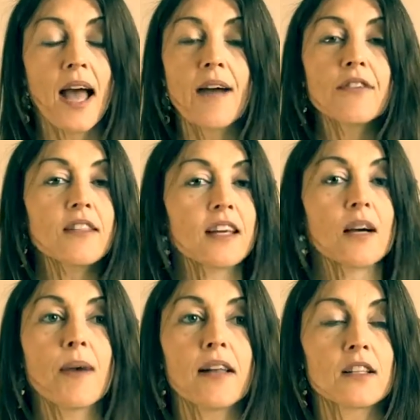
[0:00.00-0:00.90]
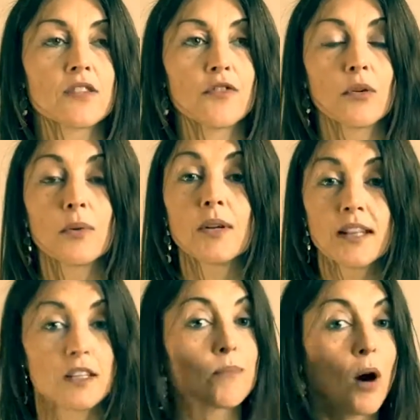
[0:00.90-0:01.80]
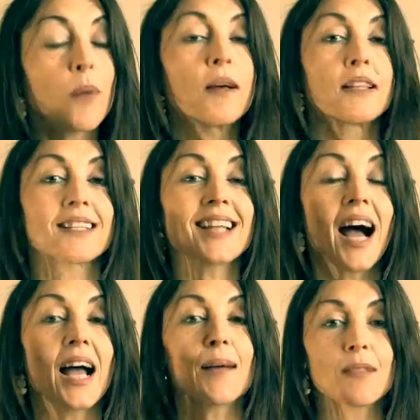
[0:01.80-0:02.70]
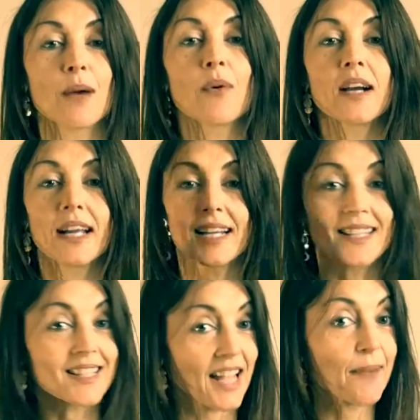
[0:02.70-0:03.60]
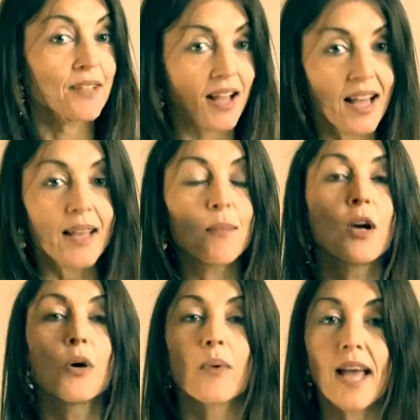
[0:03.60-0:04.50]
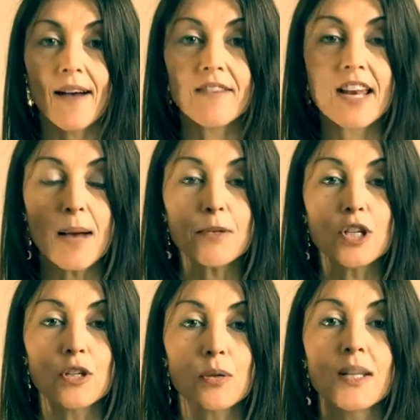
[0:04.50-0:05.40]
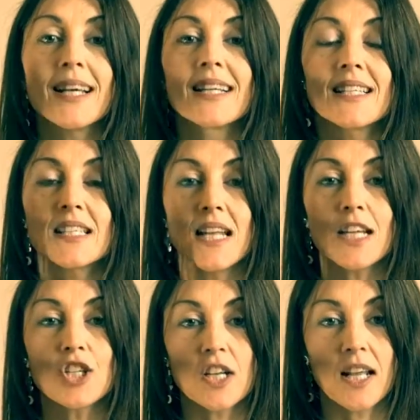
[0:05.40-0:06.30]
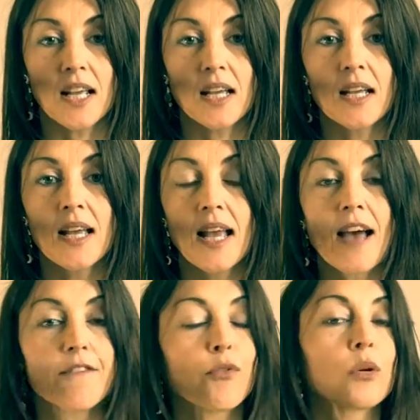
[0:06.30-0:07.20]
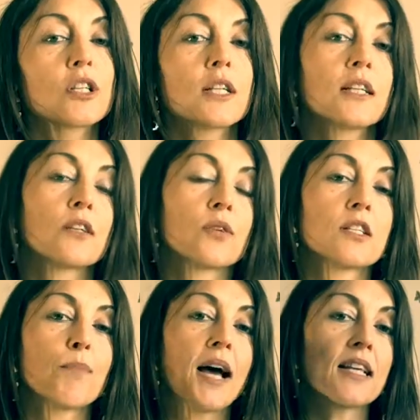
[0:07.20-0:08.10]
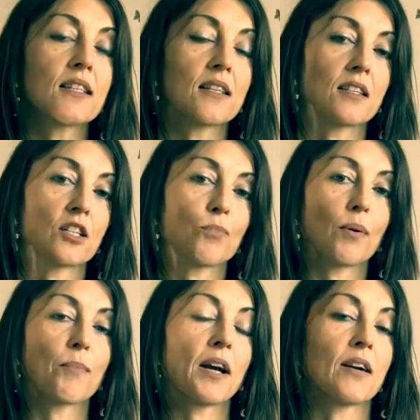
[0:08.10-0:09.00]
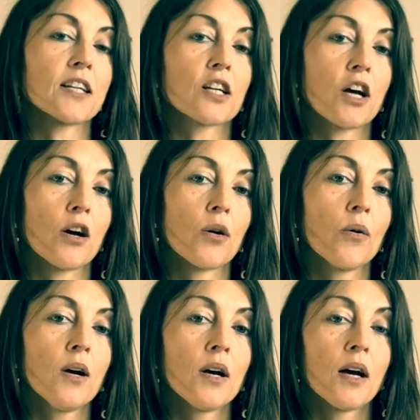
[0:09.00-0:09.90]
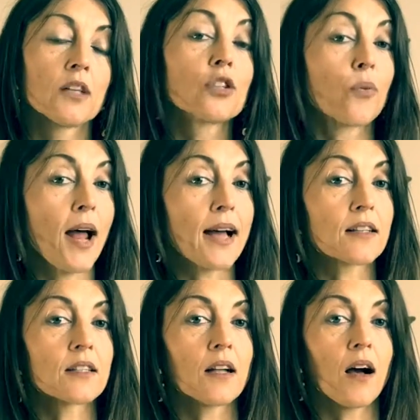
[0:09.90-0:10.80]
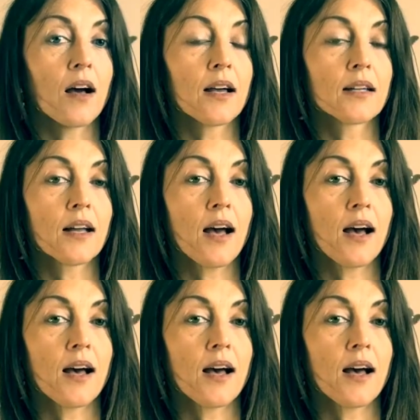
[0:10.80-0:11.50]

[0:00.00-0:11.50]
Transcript: everything about this full moon in this moment, this time that we're in, at the same time, we have Neptune stationing at 14 degrees Pisces, and is preparing to go direct on